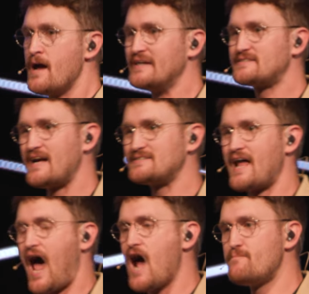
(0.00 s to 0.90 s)
It says that
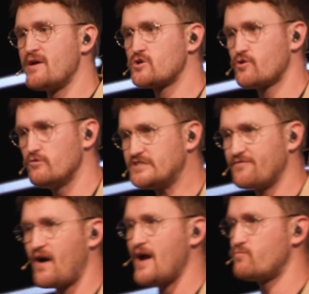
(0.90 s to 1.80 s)
I have been
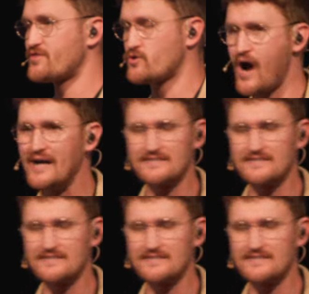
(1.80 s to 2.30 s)
crucified with Christ.